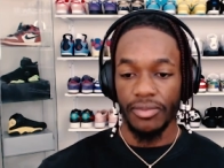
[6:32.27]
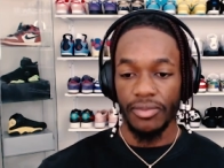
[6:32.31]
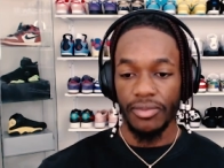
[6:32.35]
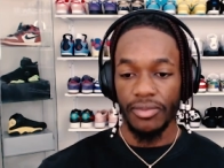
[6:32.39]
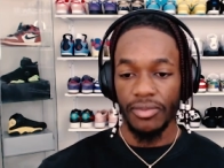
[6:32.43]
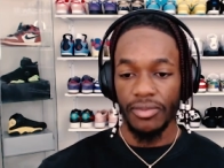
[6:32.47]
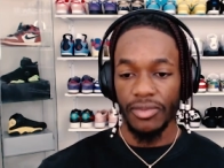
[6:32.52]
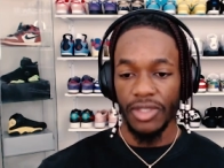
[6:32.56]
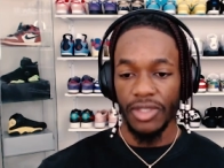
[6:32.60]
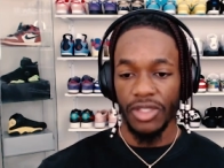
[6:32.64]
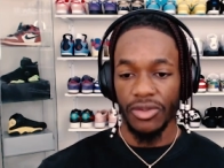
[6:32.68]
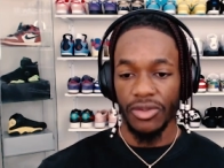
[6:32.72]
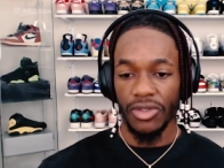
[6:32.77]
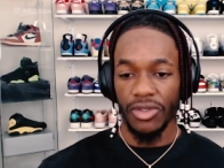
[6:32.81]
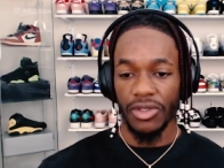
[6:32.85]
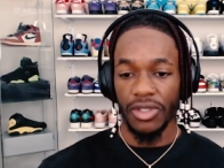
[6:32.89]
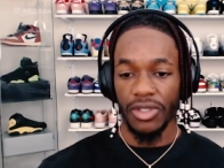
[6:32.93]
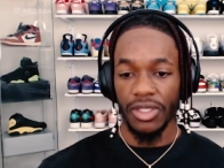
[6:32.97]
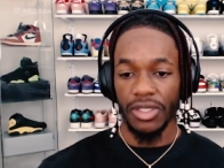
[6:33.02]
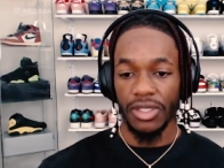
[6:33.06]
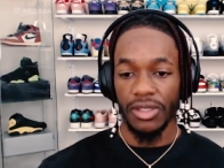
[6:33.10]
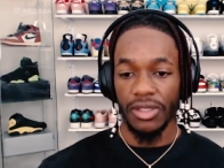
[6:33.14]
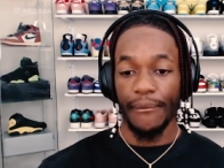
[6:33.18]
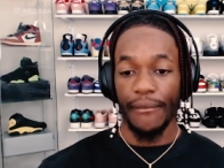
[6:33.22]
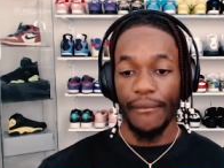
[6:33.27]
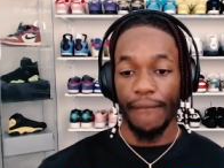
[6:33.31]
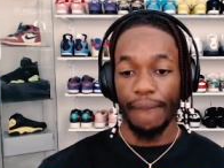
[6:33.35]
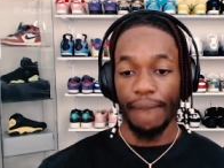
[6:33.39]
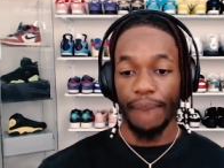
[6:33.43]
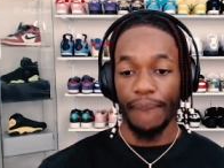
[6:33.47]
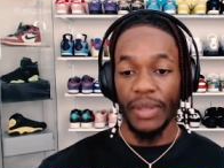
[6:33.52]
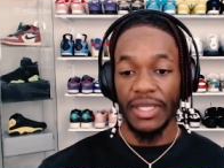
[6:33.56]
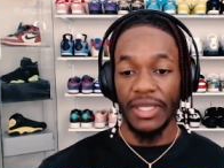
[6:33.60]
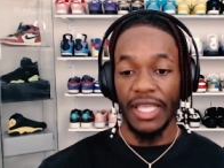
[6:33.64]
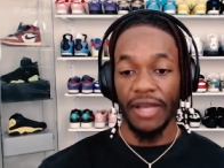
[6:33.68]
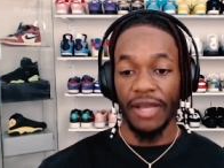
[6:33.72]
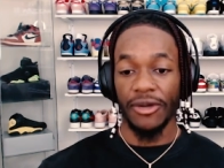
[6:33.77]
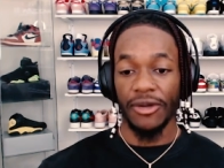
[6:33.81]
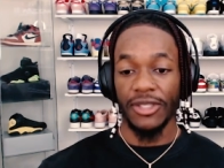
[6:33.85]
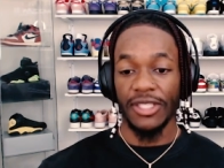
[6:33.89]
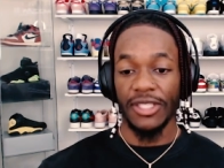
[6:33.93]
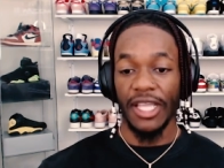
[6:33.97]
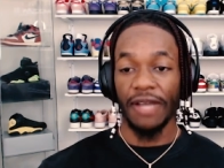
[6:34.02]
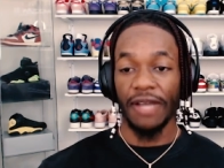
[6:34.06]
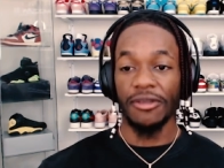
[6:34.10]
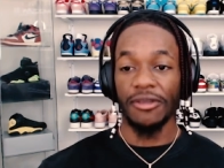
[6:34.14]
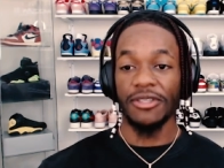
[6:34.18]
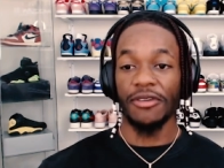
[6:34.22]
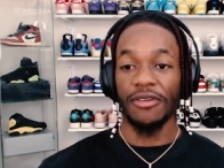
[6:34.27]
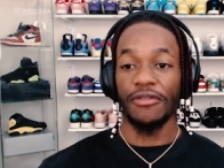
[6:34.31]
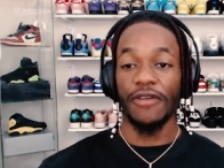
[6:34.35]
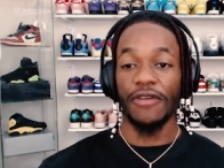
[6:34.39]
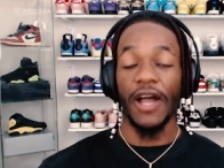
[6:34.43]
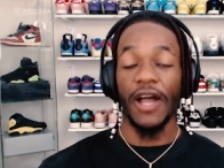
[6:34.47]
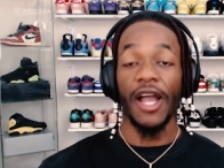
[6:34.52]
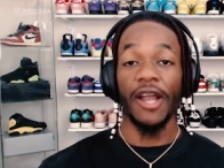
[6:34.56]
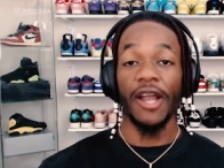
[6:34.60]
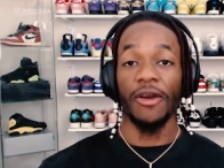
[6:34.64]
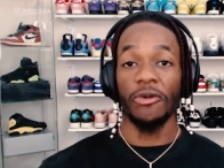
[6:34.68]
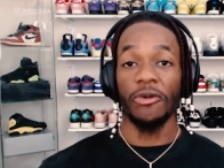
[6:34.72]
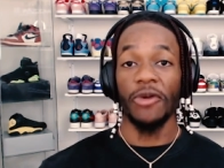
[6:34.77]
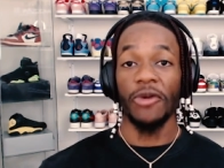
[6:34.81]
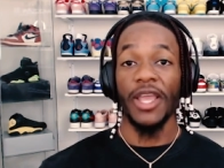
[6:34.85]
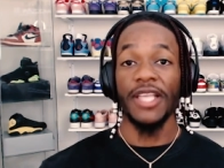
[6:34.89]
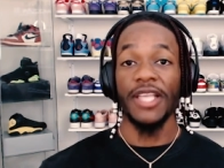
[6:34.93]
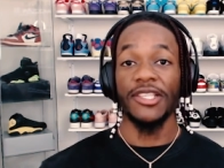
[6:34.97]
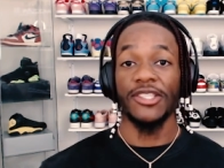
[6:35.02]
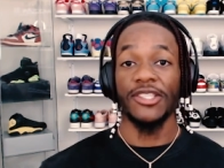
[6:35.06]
It was crazy. But that was a fire race.